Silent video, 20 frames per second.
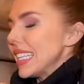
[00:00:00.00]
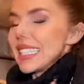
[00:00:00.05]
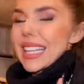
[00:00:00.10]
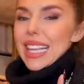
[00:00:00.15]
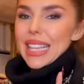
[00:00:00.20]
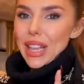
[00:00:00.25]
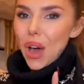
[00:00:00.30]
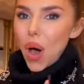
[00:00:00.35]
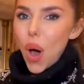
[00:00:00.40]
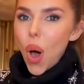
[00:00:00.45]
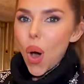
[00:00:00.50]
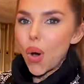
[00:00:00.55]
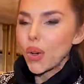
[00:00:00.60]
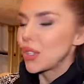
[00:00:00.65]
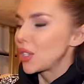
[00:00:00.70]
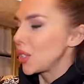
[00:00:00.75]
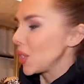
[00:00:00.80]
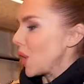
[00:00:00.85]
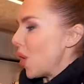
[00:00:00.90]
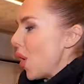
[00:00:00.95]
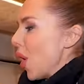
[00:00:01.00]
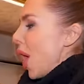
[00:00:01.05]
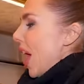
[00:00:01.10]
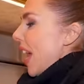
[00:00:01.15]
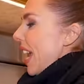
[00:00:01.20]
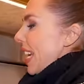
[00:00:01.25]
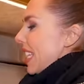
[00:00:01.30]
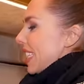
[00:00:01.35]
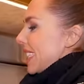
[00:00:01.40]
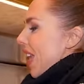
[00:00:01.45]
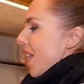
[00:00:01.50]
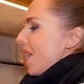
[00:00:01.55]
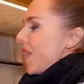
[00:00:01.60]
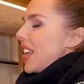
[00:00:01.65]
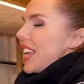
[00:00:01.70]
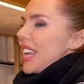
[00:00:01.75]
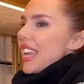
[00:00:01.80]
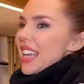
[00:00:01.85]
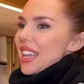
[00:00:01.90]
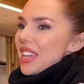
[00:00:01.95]
in the whole store is
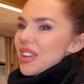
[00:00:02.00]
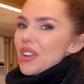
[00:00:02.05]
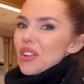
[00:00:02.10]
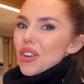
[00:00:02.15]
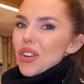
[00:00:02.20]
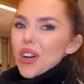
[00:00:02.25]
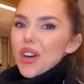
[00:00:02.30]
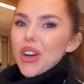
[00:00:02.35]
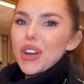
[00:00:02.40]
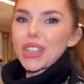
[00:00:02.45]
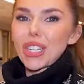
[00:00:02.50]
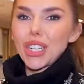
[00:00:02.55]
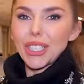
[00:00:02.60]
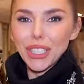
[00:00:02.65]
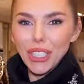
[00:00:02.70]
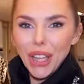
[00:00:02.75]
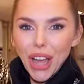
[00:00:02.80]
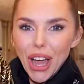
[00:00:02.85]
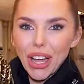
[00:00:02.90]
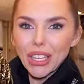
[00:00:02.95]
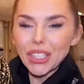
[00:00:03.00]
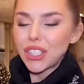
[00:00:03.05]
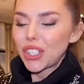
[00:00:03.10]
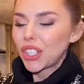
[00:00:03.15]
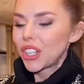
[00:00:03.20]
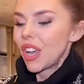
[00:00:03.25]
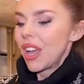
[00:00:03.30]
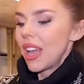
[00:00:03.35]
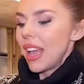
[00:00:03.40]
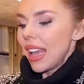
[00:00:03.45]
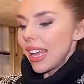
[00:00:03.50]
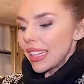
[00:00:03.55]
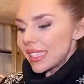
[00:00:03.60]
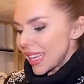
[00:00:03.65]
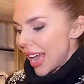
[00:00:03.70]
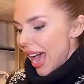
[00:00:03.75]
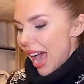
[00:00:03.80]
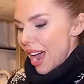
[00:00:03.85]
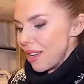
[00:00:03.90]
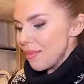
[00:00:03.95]
the Eagle Clutch. It's a
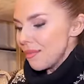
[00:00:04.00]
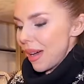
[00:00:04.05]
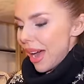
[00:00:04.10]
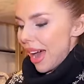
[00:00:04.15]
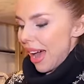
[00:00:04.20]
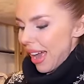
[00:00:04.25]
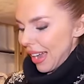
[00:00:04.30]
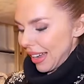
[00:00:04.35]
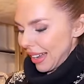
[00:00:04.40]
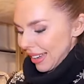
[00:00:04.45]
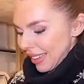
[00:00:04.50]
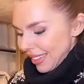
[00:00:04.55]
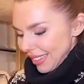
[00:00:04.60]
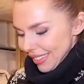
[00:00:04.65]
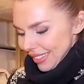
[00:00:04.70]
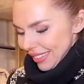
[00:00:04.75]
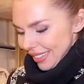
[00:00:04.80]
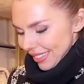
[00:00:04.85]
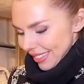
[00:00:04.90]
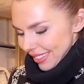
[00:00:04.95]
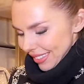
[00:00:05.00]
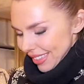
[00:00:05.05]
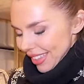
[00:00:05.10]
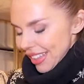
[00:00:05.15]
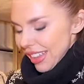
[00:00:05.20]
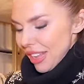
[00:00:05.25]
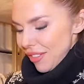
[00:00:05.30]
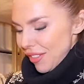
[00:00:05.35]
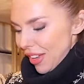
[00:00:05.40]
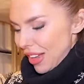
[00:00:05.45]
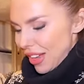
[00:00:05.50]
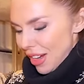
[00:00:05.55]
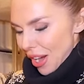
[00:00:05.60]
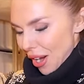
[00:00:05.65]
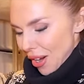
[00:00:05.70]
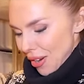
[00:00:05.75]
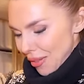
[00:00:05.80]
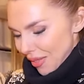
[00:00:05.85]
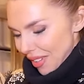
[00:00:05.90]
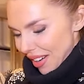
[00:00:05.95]
handbag. I can open it.